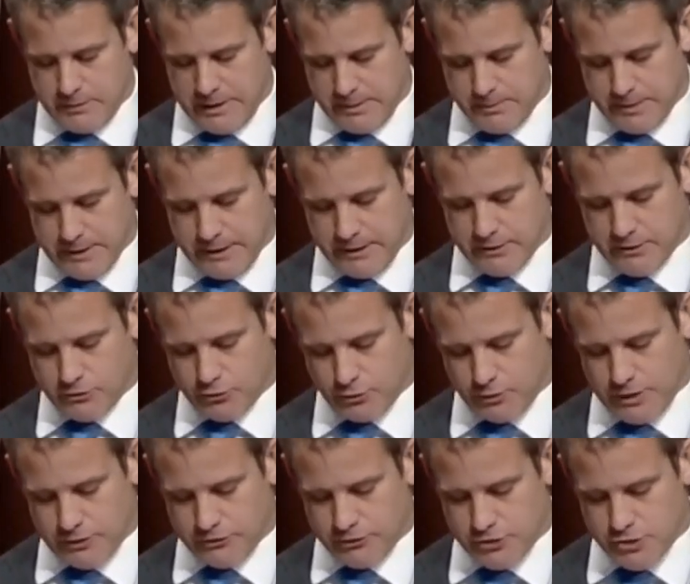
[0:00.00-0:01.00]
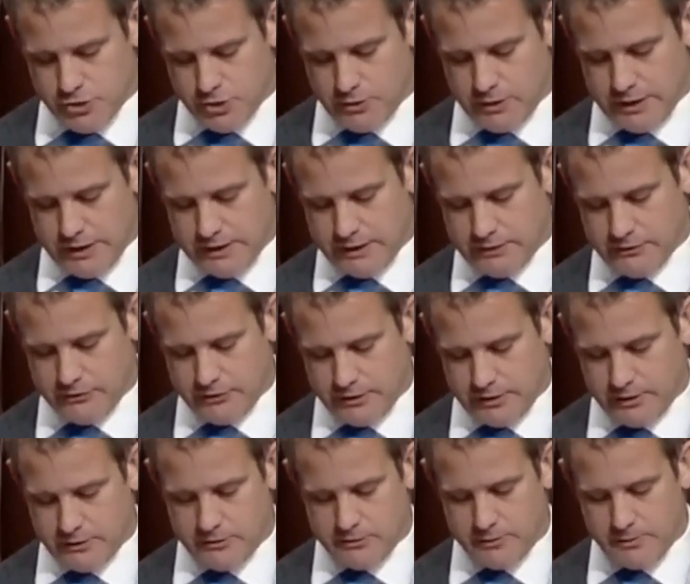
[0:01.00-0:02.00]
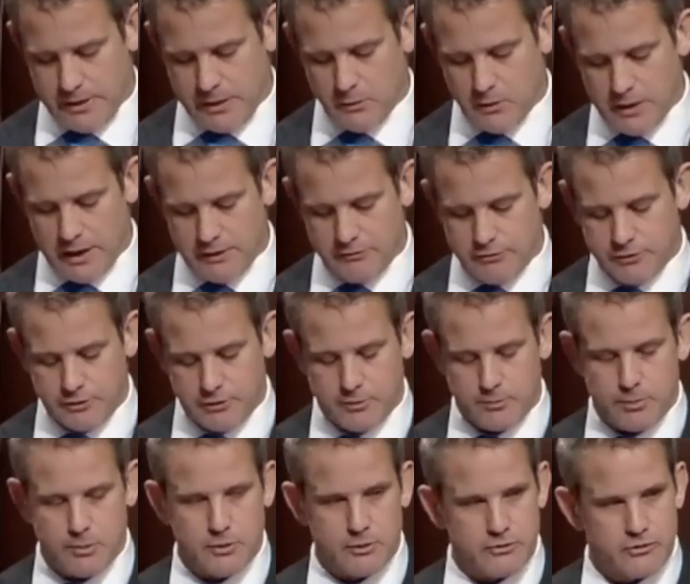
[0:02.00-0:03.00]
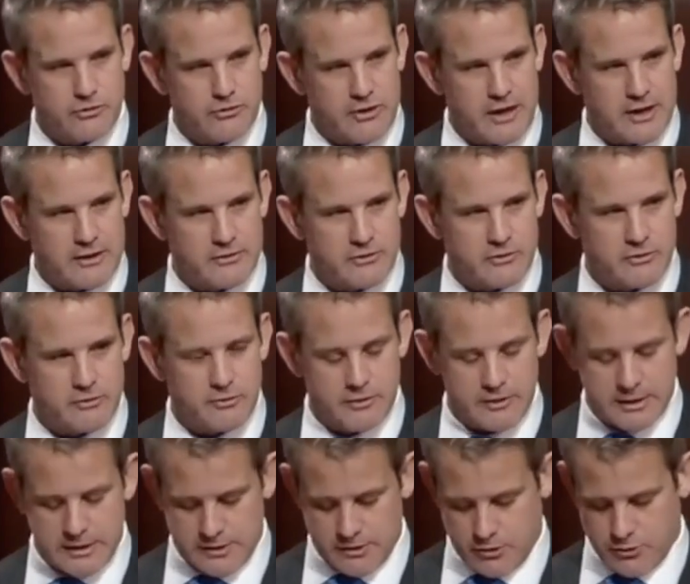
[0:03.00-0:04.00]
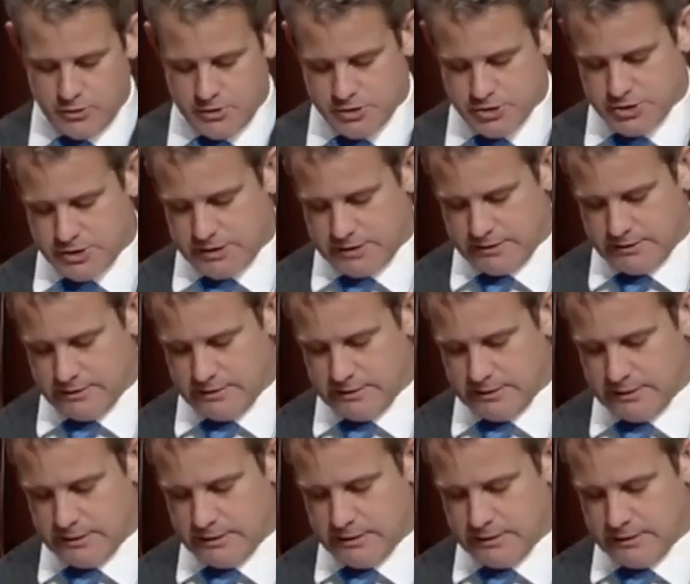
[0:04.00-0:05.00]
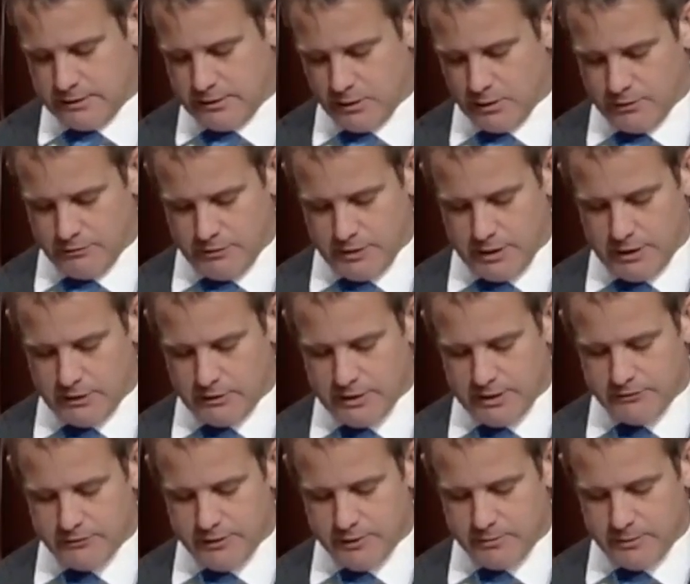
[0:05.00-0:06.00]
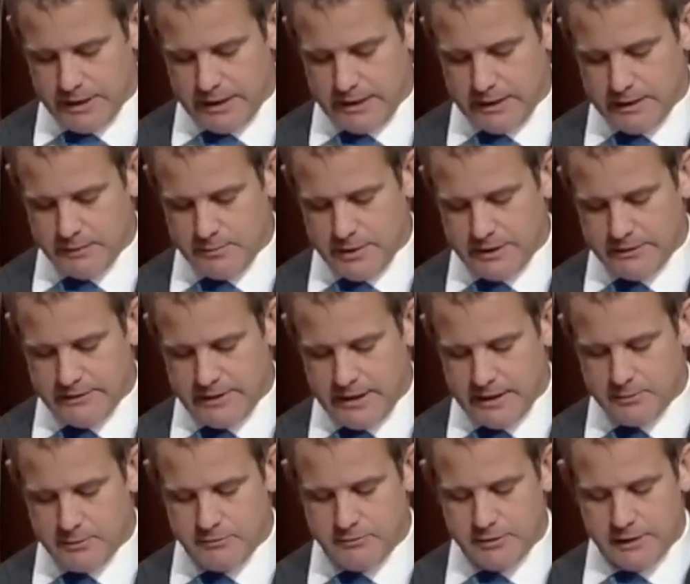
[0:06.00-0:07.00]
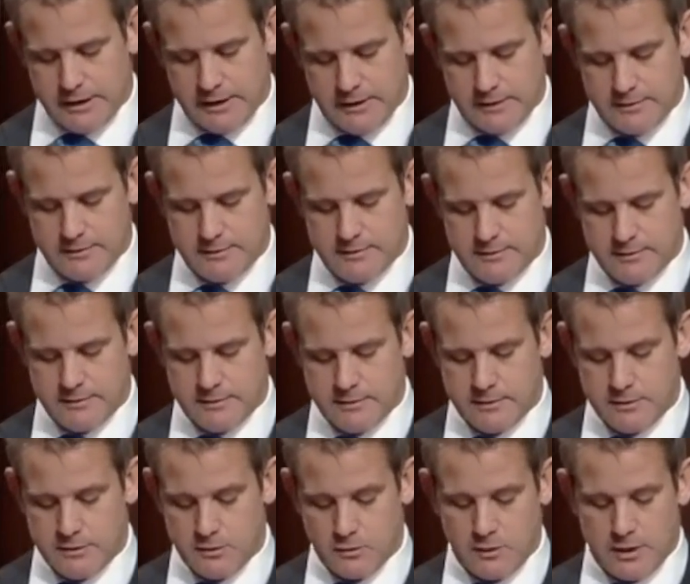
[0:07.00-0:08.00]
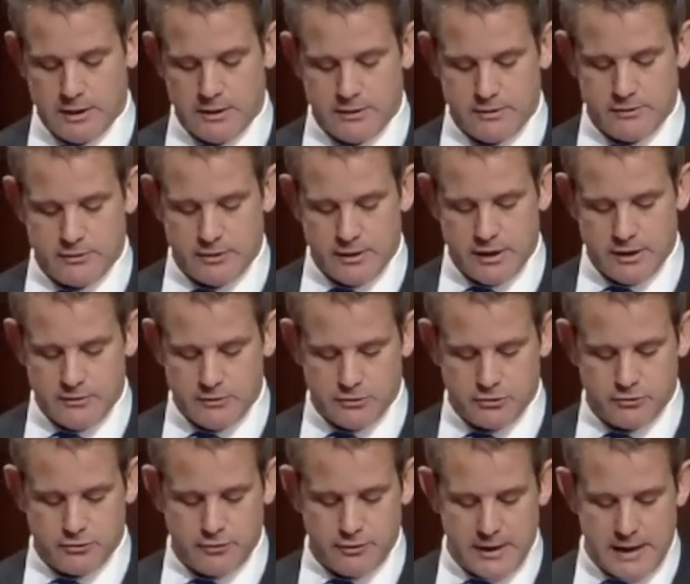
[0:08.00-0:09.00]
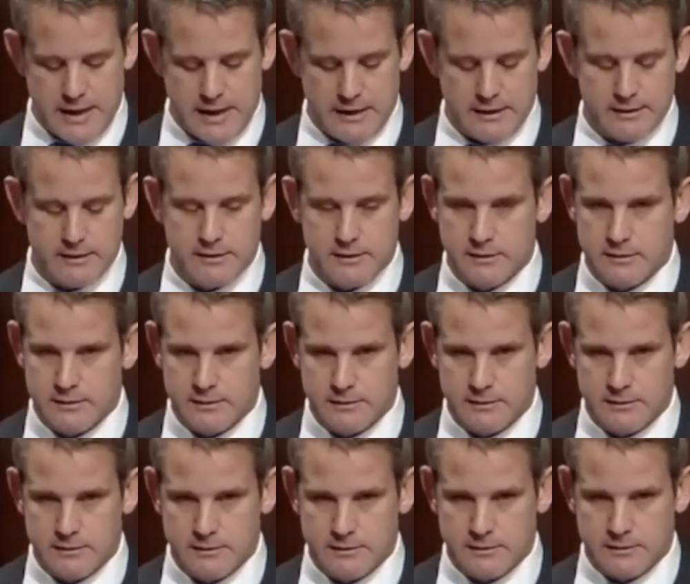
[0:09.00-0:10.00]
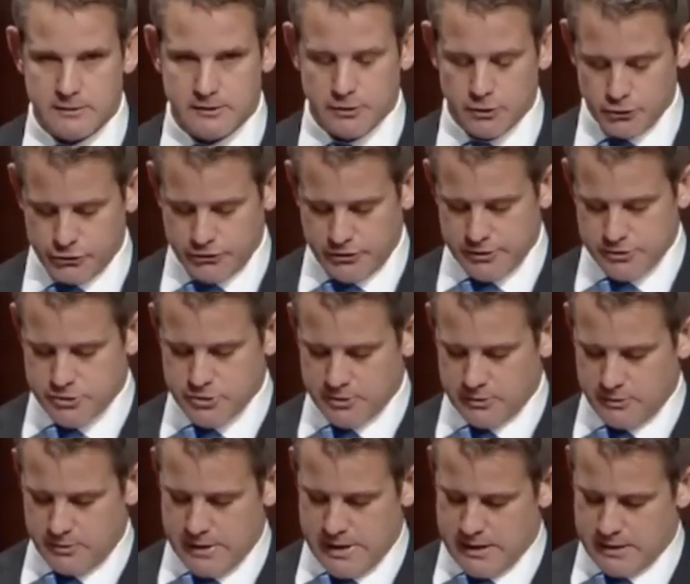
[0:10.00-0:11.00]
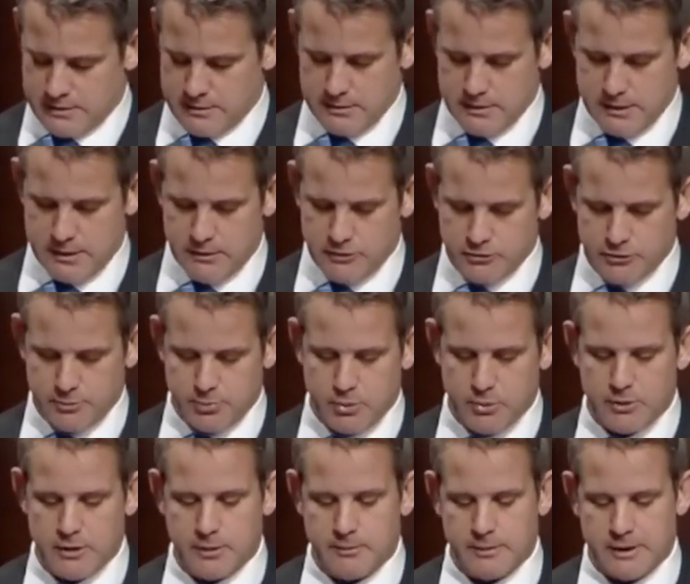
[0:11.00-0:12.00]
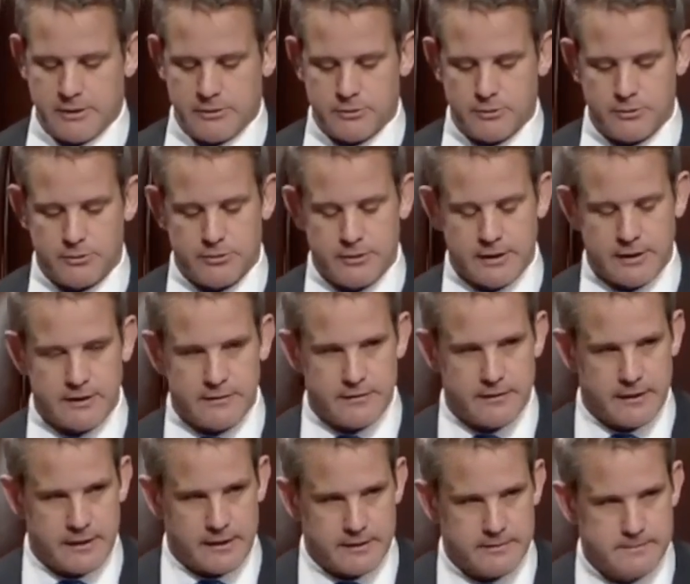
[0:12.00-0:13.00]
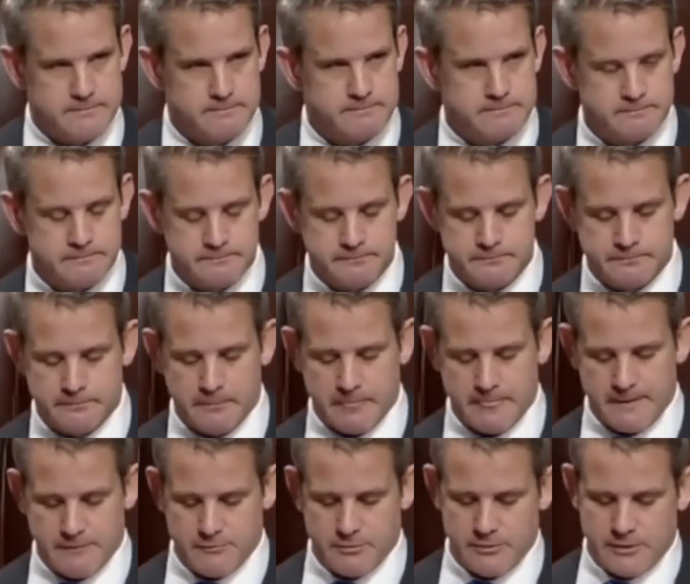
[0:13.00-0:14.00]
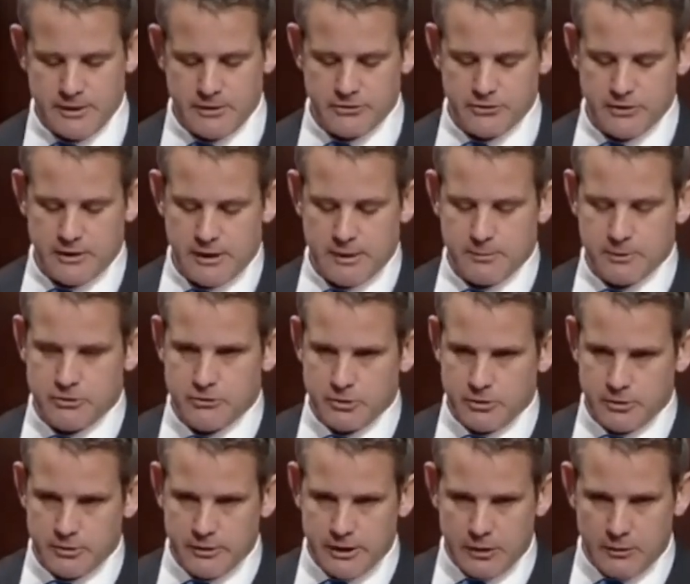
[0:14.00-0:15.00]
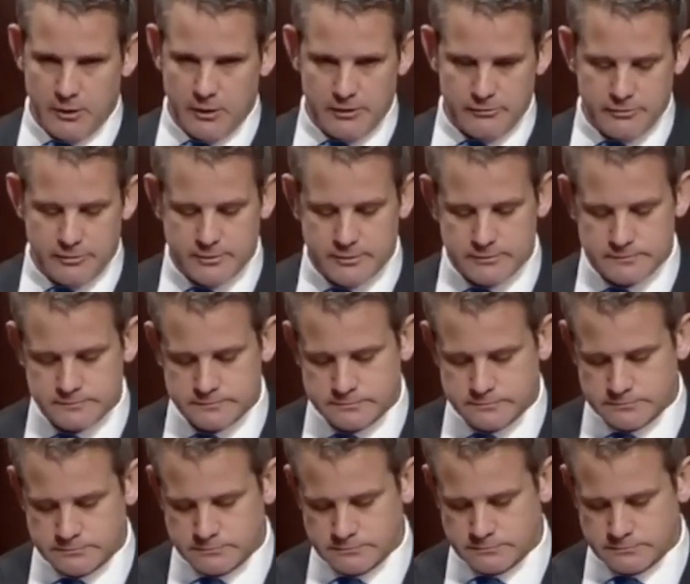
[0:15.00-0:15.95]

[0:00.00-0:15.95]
From my parents, Russ and Jody Kinzinger, to my wife and newborn son, Sophia and Christian, you have all lifted me in my time of need. While others fled, you stood your ground and you supported me through thick and thin. And for this, I am eternally grateful.